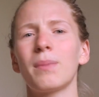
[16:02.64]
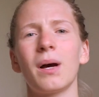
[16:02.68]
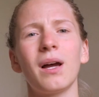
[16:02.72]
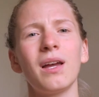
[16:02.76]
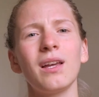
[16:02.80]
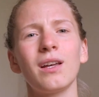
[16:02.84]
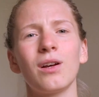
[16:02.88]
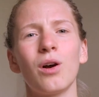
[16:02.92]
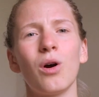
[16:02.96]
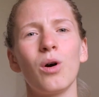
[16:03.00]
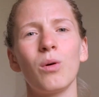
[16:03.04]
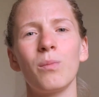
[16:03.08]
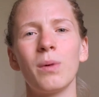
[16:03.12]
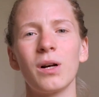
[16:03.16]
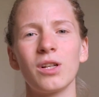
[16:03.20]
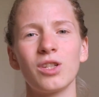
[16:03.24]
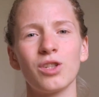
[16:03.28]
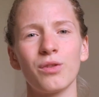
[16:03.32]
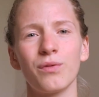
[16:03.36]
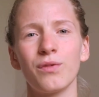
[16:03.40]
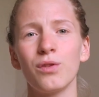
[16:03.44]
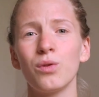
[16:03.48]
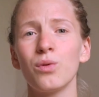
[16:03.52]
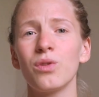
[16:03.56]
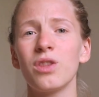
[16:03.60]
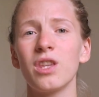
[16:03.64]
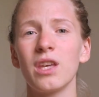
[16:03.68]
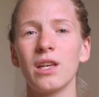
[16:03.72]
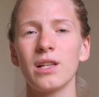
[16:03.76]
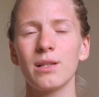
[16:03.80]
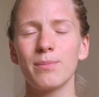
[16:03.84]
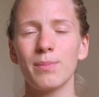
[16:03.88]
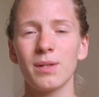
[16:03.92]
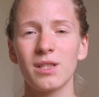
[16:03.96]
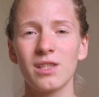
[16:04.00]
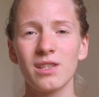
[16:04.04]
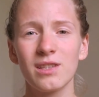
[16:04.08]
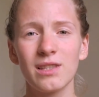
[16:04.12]
buying a whole bunch of new things,
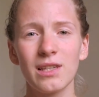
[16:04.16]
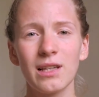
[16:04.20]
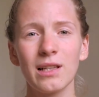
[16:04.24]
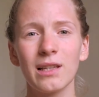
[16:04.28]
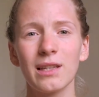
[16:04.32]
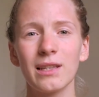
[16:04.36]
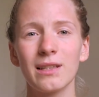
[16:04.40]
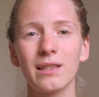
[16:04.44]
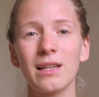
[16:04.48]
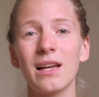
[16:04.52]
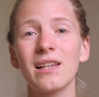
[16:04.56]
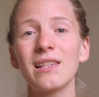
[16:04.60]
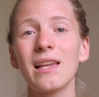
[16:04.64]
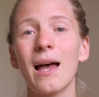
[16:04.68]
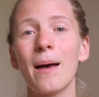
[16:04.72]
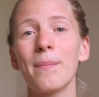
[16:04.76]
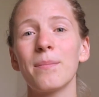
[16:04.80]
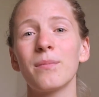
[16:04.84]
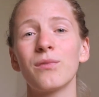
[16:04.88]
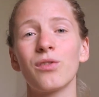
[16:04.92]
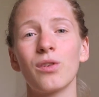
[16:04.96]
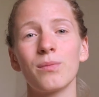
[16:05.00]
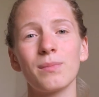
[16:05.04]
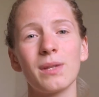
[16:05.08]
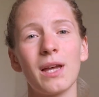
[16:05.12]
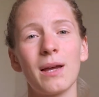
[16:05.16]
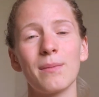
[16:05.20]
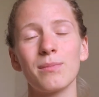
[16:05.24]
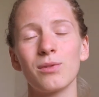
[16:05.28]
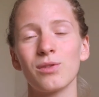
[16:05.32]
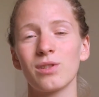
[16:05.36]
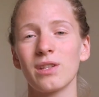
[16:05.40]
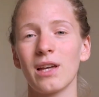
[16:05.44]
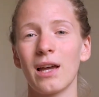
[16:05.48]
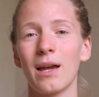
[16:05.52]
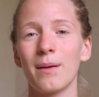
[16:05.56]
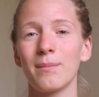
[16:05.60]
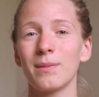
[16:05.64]
but still, it does happen from time to
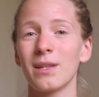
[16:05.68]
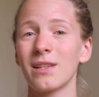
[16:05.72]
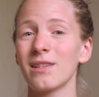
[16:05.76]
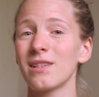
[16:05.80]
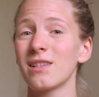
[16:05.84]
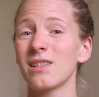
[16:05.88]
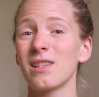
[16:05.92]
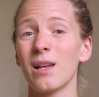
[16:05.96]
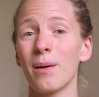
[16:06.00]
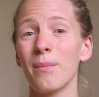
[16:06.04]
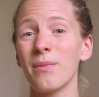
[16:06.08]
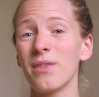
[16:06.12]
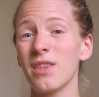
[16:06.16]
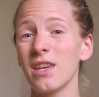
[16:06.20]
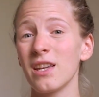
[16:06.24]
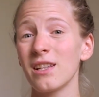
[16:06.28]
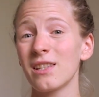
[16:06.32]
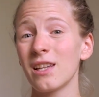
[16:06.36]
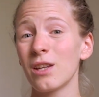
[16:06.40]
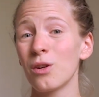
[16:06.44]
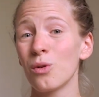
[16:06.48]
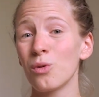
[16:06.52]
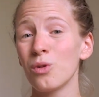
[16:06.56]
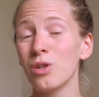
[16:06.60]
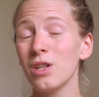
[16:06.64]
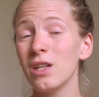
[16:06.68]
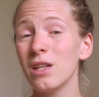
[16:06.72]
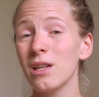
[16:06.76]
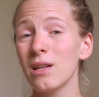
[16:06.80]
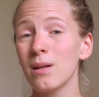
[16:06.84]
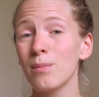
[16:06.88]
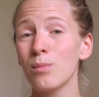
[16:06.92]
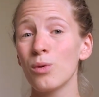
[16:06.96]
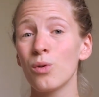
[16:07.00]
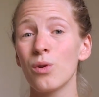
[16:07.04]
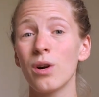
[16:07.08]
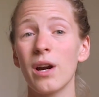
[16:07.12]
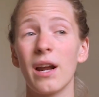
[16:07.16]
time that some things I don't need
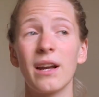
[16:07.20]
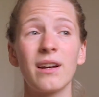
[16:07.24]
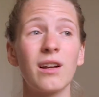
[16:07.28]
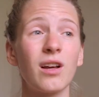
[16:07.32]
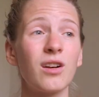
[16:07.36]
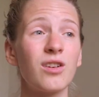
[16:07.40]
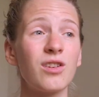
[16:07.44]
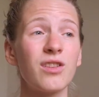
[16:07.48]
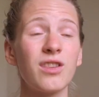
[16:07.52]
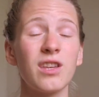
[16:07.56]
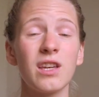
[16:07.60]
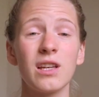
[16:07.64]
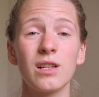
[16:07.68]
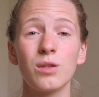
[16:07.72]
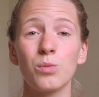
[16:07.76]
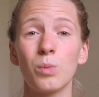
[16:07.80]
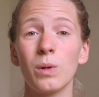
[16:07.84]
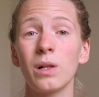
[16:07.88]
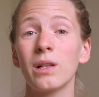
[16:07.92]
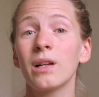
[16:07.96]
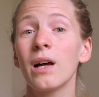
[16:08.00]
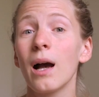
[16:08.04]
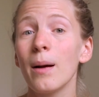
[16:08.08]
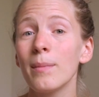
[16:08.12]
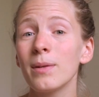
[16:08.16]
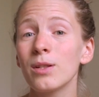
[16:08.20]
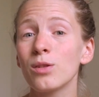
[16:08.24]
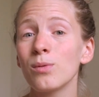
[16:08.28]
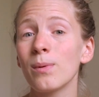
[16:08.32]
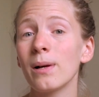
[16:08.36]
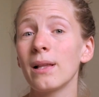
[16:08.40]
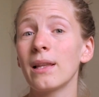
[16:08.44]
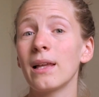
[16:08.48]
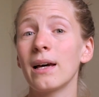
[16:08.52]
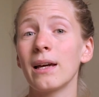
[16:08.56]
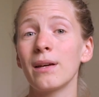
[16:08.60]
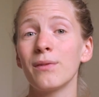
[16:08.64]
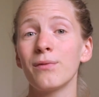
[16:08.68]
anymore and other things will come into my
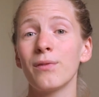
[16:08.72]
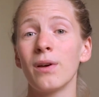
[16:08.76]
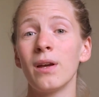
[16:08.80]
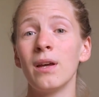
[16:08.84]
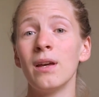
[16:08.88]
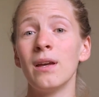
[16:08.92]
life.